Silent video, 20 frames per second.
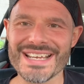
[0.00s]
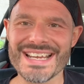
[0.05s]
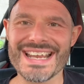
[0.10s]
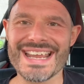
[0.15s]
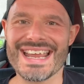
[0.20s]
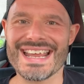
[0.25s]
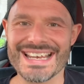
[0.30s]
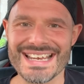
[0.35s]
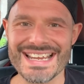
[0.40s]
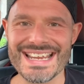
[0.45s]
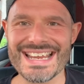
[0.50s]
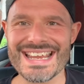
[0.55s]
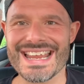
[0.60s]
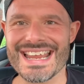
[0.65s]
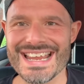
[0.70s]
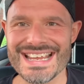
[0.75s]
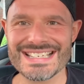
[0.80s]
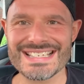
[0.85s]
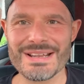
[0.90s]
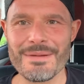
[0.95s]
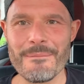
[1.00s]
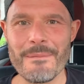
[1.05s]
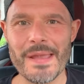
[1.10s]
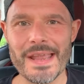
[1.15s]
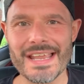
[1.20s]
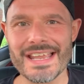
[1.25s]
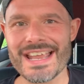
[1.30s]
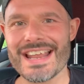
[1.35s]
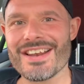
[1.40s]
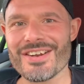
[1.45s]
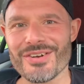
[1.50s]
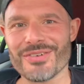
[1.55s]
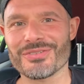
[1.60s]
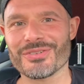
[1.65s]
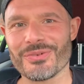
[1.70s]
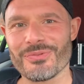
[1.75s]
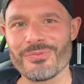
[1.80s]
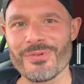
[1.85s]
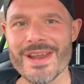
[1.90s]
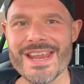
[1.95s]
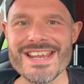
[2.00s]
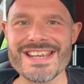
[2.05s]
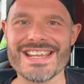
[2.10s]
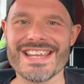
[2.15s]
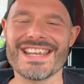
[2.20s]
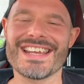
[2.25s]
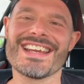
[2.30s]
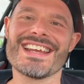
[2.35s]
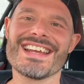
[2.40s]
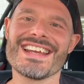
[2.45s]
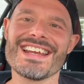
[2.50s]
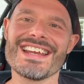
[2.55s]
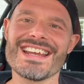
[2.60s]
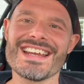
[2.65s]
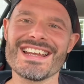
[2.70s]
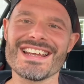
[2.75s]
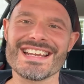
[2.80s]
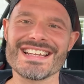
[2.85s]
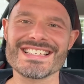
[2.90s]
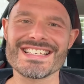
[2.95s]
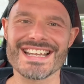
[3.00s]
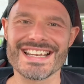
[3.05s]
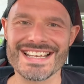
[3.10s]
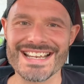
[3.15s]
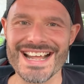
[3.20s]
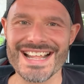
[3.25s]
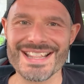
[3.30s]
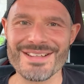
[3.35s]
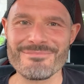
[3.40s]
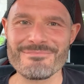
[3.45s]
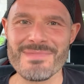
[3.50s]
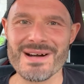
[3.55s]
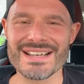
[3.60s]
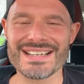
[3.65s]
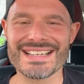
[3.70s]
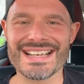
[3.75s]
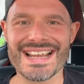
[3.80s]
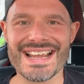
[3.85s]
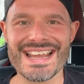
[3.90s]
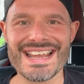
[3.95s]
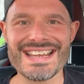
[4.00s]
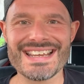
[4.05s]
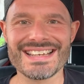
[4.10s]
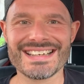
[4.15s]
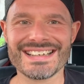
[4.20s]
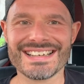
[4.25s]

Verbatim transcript: It is the beginning of the week. It's another Monday.